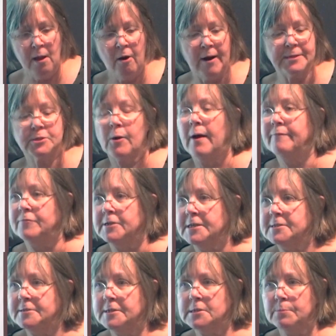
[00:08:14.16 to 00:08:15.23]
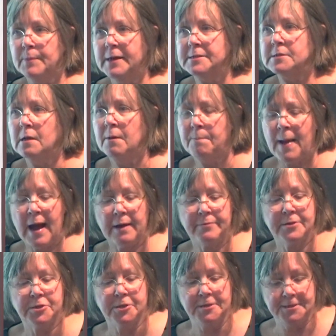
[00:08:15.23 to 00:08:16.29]
All right, so I've just dismissed
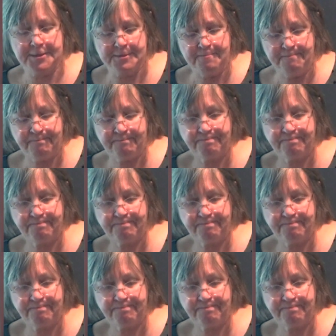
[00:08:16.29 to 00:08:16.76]
pathogens.